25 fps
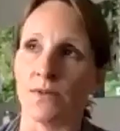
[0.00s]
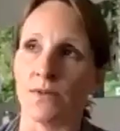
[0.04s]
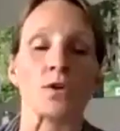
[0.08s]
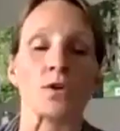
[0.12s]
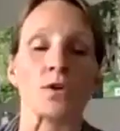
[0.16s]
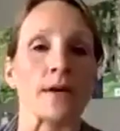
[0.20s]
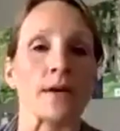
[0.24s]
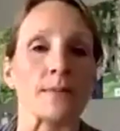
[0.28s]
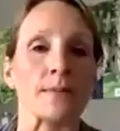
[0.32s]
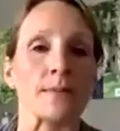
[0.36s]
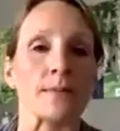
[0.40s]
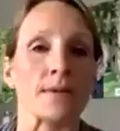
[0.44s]

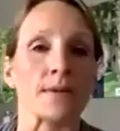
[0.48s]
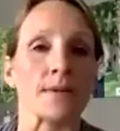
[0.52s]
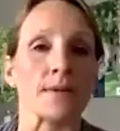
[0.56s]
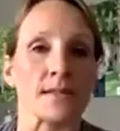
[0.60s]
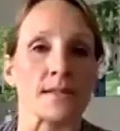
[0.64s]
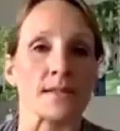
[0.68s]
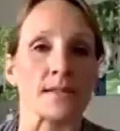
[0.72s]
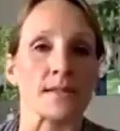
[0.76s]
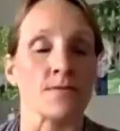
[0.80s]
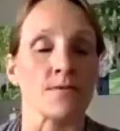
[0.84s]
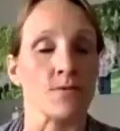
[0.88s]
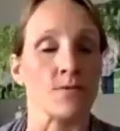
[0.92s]

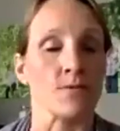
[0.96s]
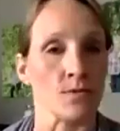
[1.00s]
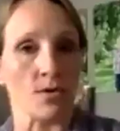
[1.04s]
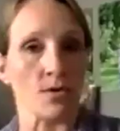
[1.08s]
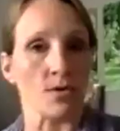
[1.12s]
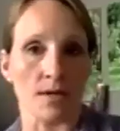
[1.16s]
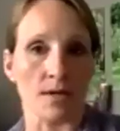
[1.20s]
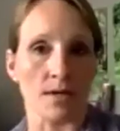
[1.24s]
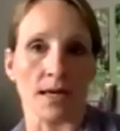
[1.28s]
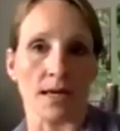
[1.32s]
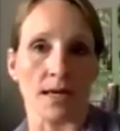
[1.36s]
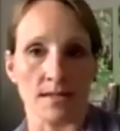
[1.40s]
So it's a
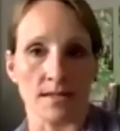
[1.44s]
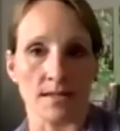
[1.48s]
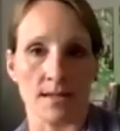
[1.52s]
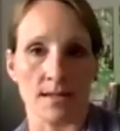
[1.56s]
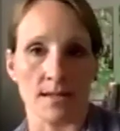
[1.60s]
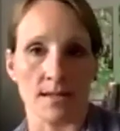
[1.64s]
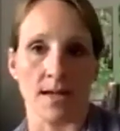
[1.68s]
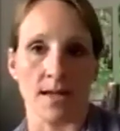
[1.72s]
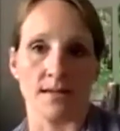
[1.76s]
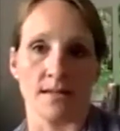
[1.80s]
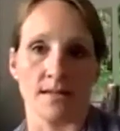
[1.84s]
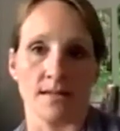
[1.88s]
great place if
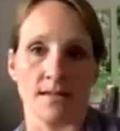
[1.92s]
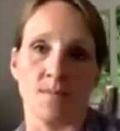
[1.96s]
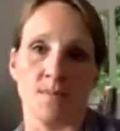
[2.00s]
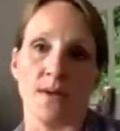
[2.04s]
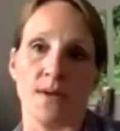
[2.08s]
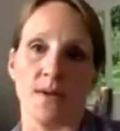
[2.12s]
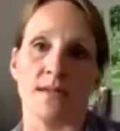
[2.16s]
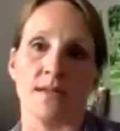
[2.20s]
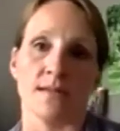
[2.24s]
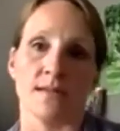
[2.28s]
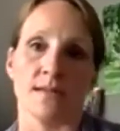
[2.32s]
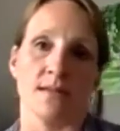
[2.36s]
you can
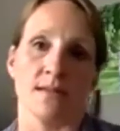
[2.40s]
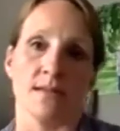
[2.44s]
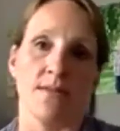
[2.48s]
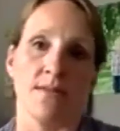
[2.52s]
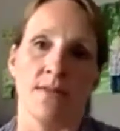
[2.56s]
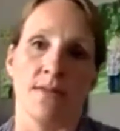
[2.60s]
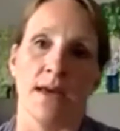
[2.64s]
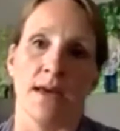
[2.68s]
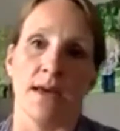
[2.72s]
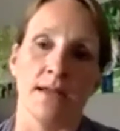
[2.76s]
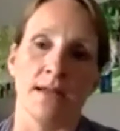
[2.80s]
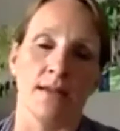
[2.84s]
get
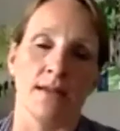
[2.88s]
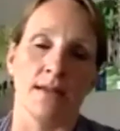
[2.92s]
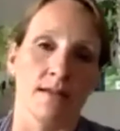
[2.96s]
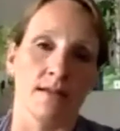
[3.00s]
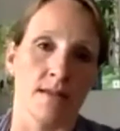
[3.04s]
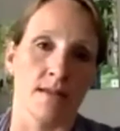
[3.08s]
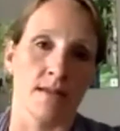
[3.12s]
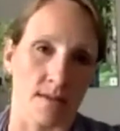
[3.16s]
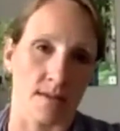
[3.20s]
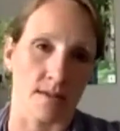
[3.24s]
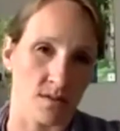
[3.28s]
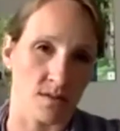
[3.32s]
to that
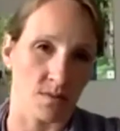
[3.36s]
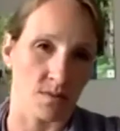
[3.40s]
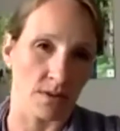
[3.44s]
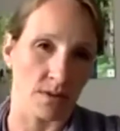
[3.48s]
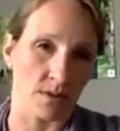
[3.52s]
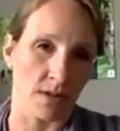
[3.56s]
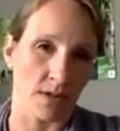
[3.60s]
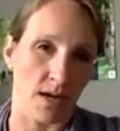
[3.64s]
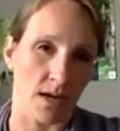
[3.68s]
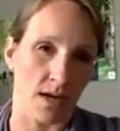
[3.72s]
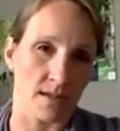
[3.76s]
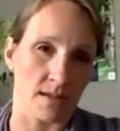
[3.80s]
space,
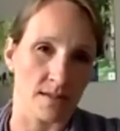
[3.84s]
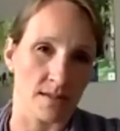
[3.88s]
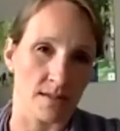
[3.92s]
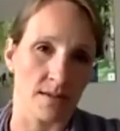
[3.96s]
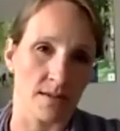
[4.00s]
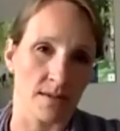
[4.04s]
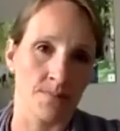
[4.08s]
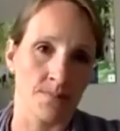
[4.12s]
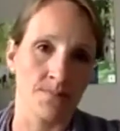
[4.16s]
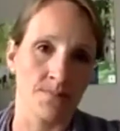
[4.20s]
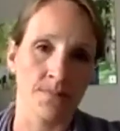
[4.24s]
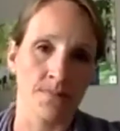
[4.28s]
then that's
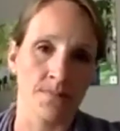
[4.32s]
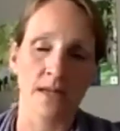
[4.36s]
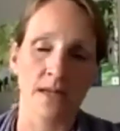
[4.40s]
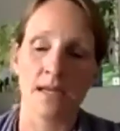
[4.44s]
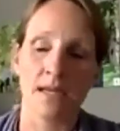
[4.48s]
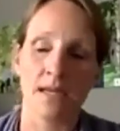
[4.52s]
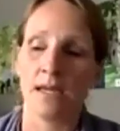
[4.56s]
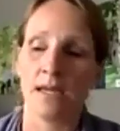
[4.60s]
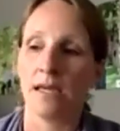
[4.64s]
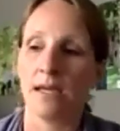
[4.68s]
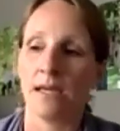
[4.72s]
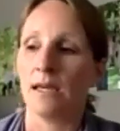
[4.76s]
really
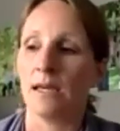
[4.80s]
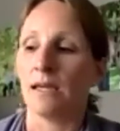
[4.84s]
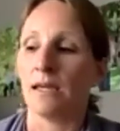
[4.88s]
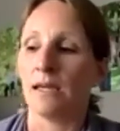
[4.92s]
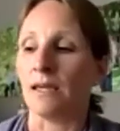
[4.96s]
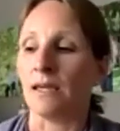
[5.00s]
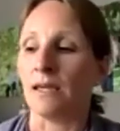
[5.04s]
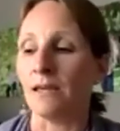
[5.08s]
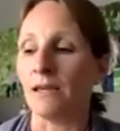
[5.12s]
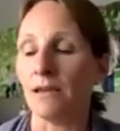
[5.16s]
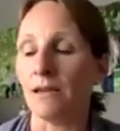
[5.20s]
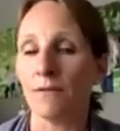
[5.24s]
awesome.
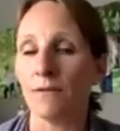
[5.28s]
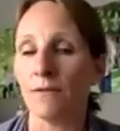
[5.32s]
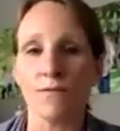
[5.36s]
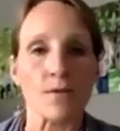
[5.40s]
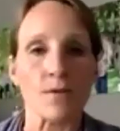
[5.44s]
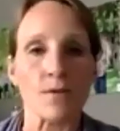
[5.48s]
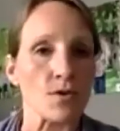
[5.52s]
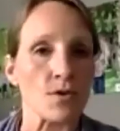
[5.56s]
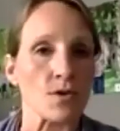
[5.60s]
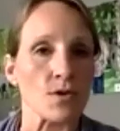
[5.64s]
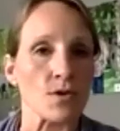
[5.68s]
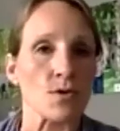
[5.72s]

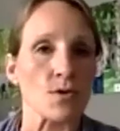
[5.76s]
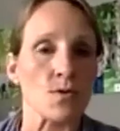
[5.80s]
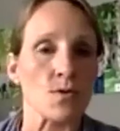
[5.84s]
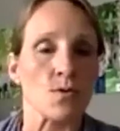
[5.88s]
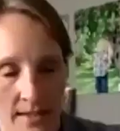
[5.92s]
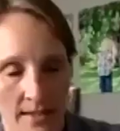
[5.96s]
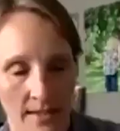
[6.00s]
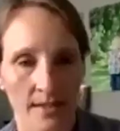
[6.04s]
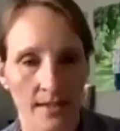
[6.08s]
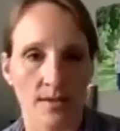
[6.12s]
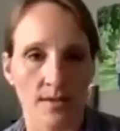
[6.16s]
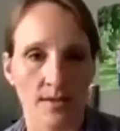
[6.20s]
If
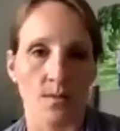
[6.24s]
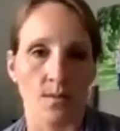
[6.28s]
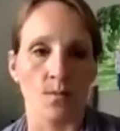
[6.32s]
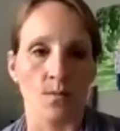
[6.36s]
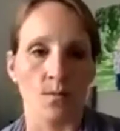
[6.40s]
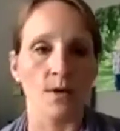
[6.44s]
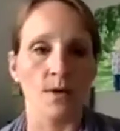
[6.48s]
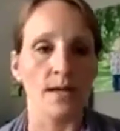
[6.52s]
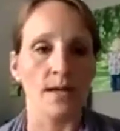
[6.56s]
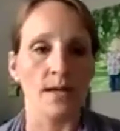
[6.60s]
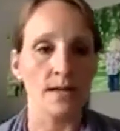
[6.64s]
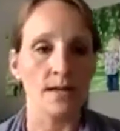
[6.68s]
you
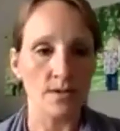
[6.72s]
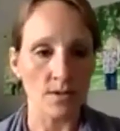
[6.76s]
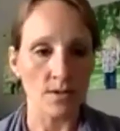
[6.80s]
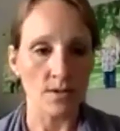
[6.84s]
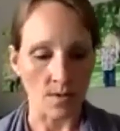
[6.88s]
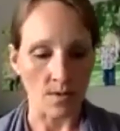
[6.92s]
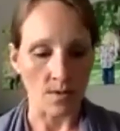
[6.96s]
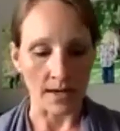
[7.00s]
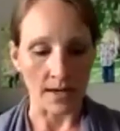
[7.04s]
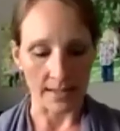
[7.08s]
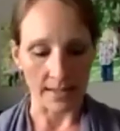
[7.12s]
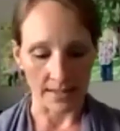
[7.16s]
can't do
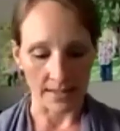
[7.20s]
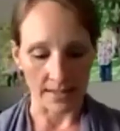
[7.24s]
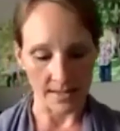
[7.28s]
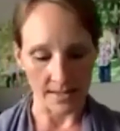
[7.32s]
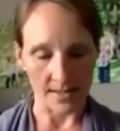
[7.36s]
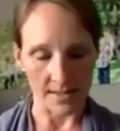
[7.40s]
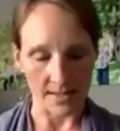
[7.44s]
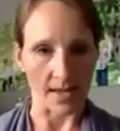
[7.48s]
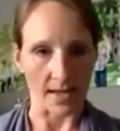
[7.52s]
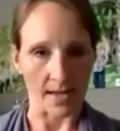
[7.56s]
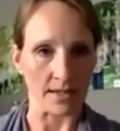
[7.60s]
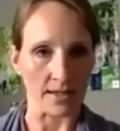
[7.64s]
that,
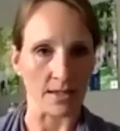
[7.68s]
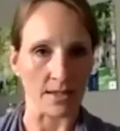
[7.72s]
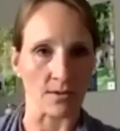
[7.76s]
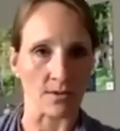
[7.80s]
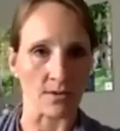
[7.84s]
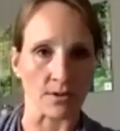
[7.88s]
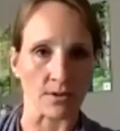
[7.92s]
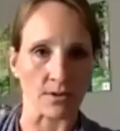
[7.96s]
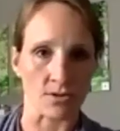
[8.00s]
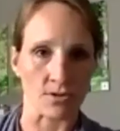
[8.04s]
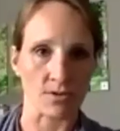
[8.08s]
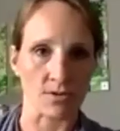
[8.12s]
when you walk
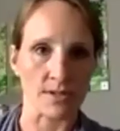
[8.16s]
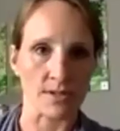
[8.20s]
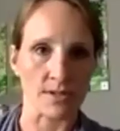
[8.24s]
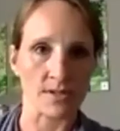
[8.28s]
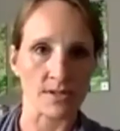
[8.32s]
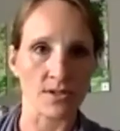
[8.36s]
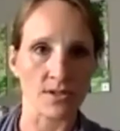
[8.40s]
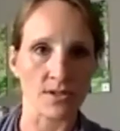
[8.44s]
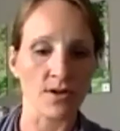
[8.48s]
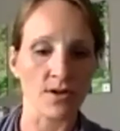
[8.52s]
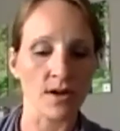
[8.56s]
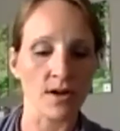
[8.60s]
into
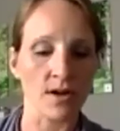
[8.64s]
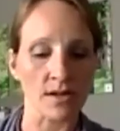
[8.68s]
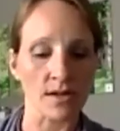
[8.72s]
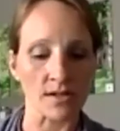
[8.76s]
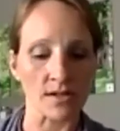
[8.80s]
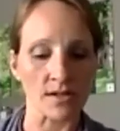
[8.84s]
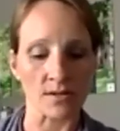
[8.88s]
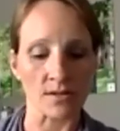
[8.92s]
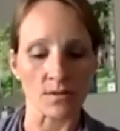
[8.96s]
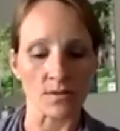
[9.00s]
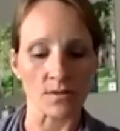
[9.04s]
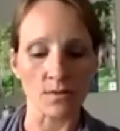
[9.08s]
any grocery
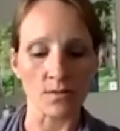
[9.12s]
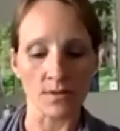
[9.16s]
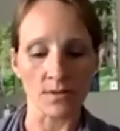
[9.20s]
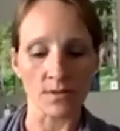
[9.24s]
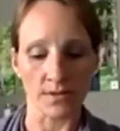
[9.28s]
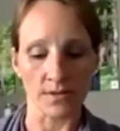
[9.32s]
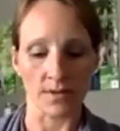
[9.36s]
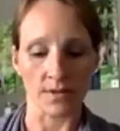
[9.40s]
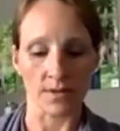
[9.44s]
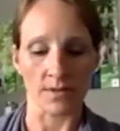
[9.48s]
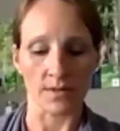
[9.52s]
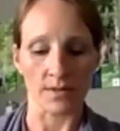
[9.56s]
store,
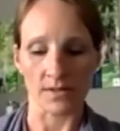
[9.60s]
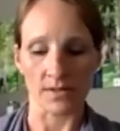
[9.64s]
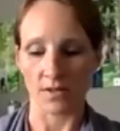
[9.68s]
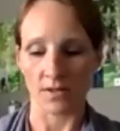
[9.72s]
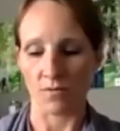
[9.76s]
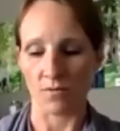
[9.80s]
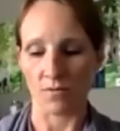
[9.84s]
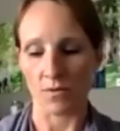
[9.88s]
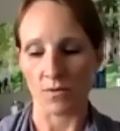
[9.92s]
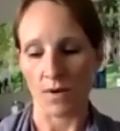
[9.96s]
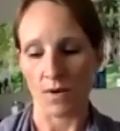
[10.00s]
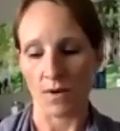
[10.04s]
you will
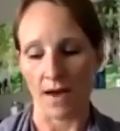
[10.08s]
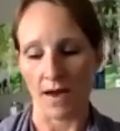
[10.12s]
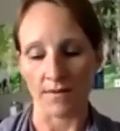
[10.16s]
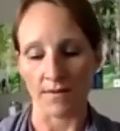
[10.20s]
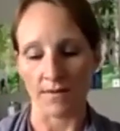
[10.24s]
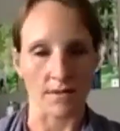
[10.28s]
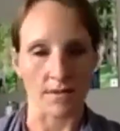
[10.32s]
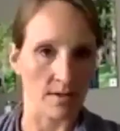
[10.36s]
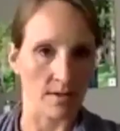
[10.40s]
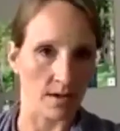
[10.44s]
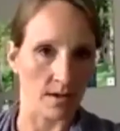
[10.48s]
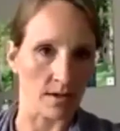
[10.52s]
notice, if you
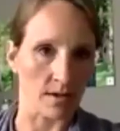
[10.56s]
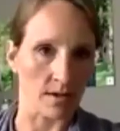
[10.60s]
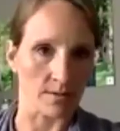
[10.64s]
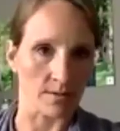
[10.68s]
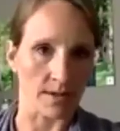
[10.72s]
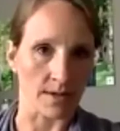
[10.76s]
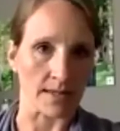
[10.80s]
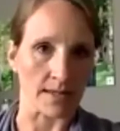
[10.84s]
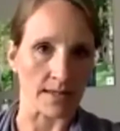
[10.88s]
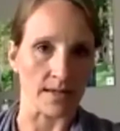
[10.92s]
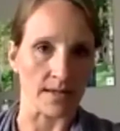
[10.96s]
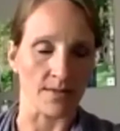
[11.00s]
haven't
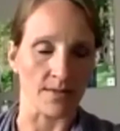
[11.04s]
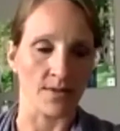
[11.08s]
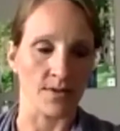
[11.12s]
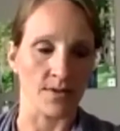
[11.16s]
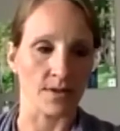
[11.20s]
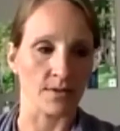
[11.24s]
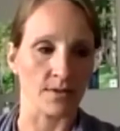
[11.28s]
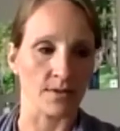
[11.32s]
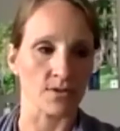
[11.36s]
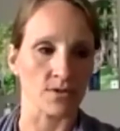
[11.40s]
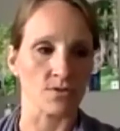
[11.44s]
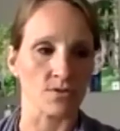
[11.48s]
already,
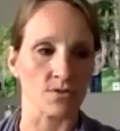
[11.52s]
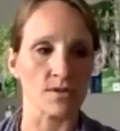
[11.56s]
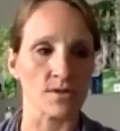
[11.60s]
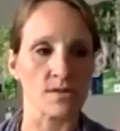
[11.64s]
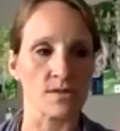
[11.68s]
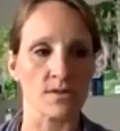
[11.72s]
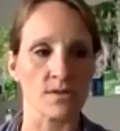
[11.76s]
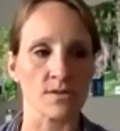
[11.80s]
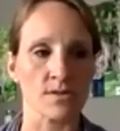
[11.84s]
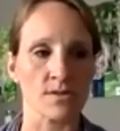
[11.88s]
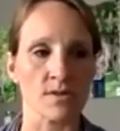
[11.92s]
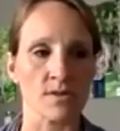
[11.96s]
the
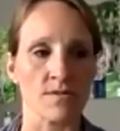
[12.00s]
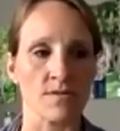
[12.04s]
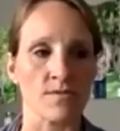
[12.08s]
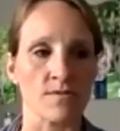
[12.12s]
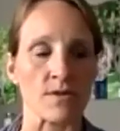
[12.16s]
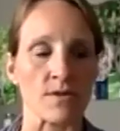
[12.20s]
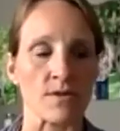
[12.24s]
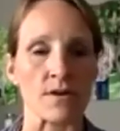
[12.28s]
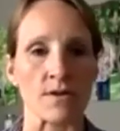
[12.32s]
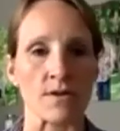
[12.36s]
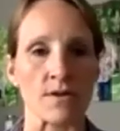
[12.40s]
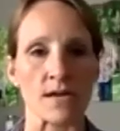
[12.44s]
grocery stores are
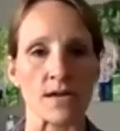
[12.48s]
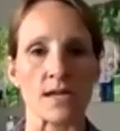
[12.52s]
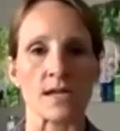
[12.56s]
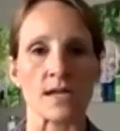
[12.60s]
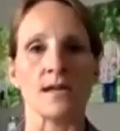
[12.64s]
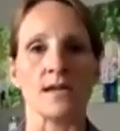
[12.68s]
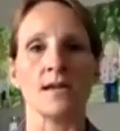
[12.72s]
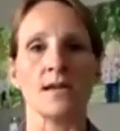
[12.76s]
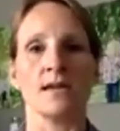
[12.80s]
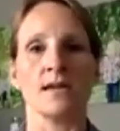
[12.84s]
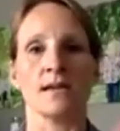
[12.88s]
very